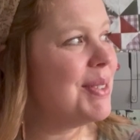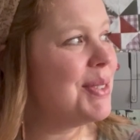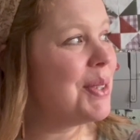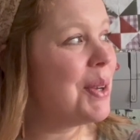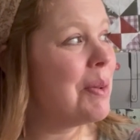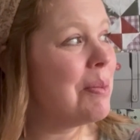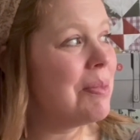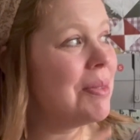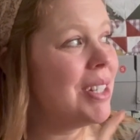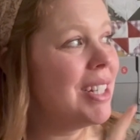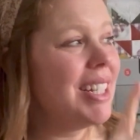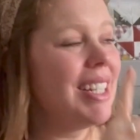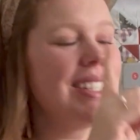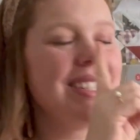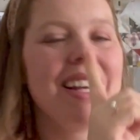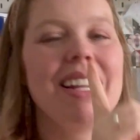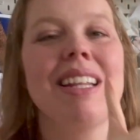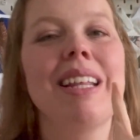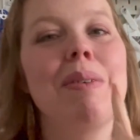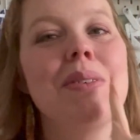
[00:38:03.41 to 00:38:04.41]
so I'm really
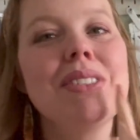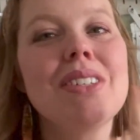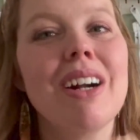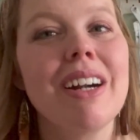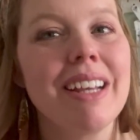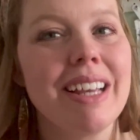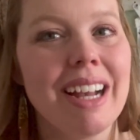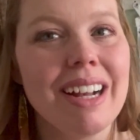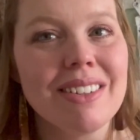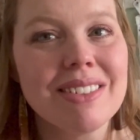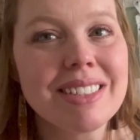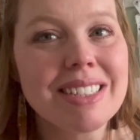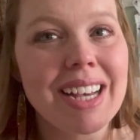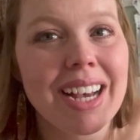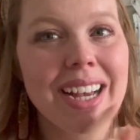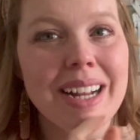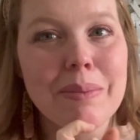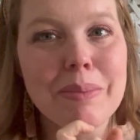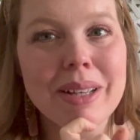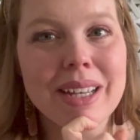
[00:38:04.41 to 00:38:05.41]
excited that one's already
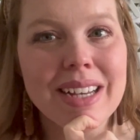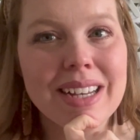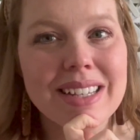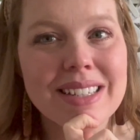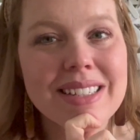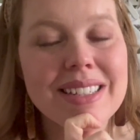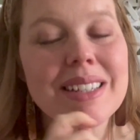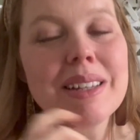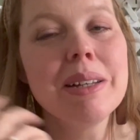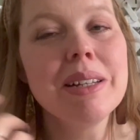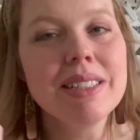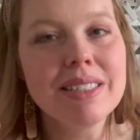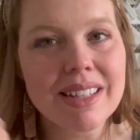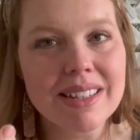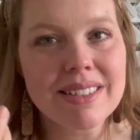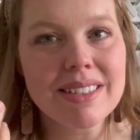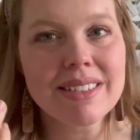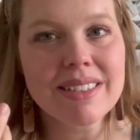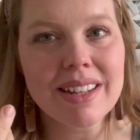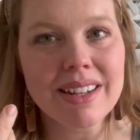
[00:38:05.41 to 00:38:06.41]
outside because
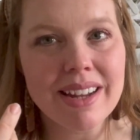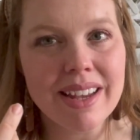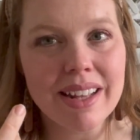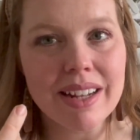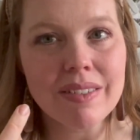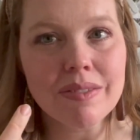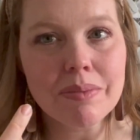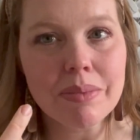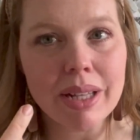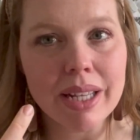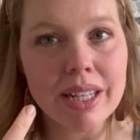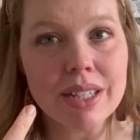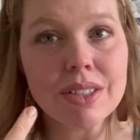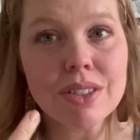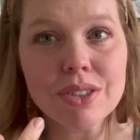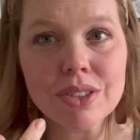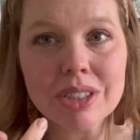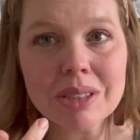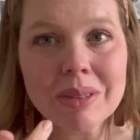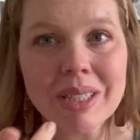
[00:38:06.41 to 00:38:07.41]
since it's a native plant to
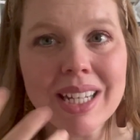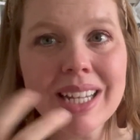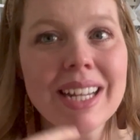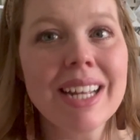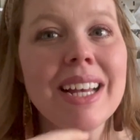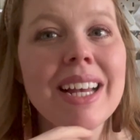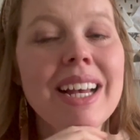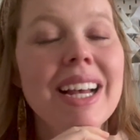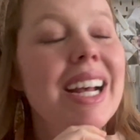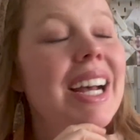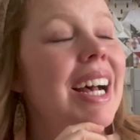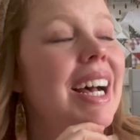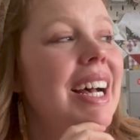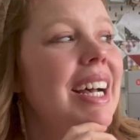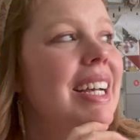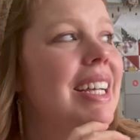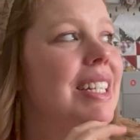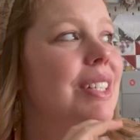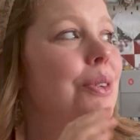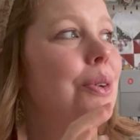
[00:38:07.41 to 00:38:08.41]
Germany,
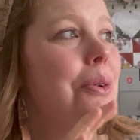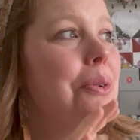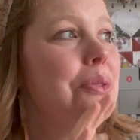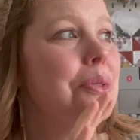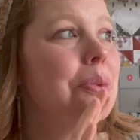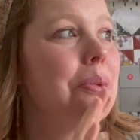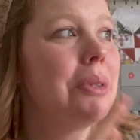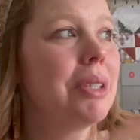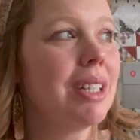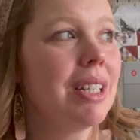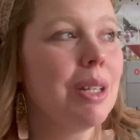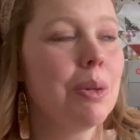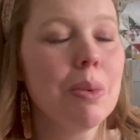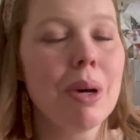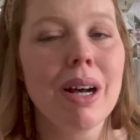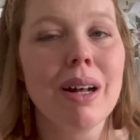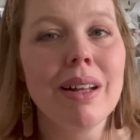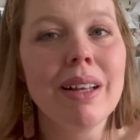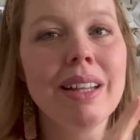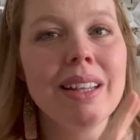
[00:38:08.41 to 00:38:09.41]
it grows really
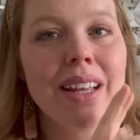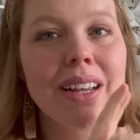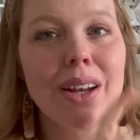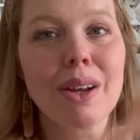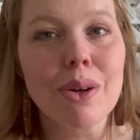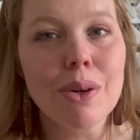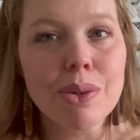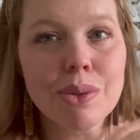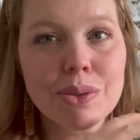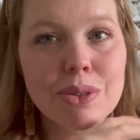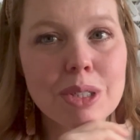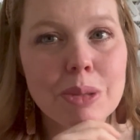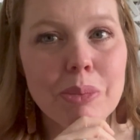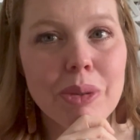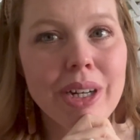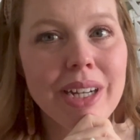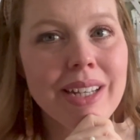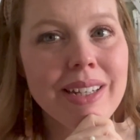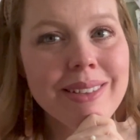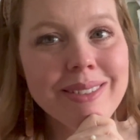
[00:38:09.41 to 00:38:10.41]
well in like a cold
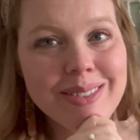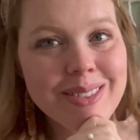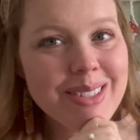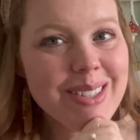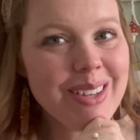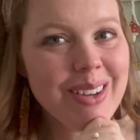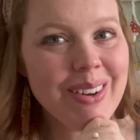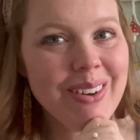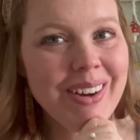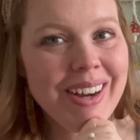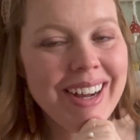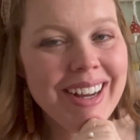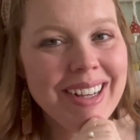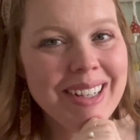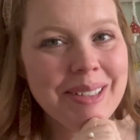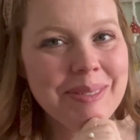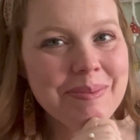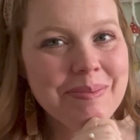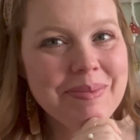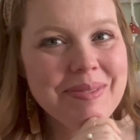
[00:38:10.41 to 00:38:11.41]
spring. So
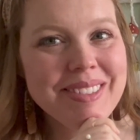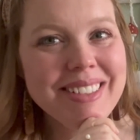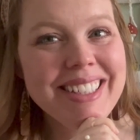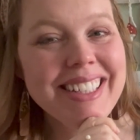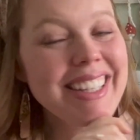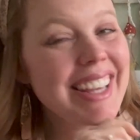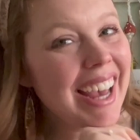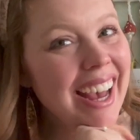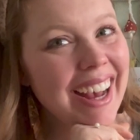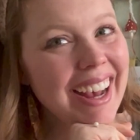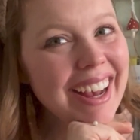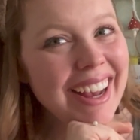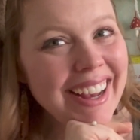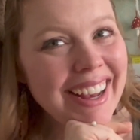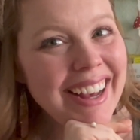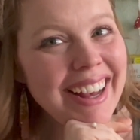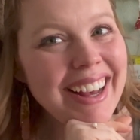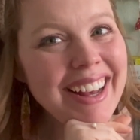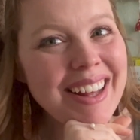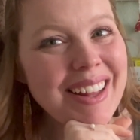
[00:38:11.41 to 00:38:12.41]
yeah,
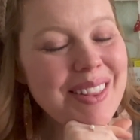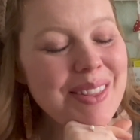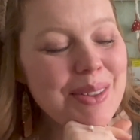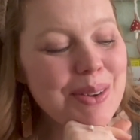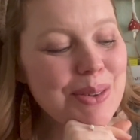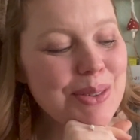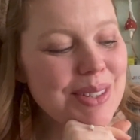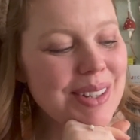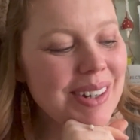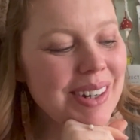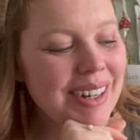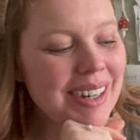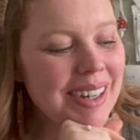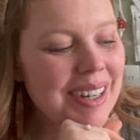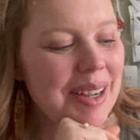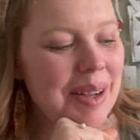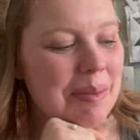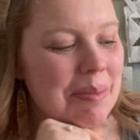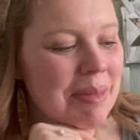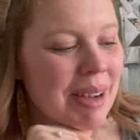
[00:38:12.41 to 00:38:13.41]
those are
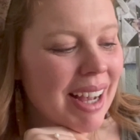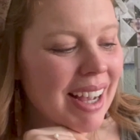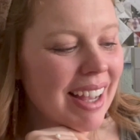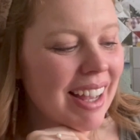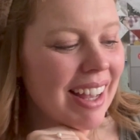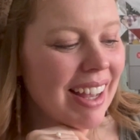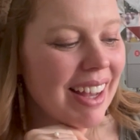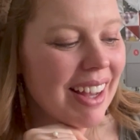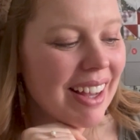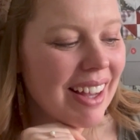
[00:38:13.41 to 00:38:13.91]
my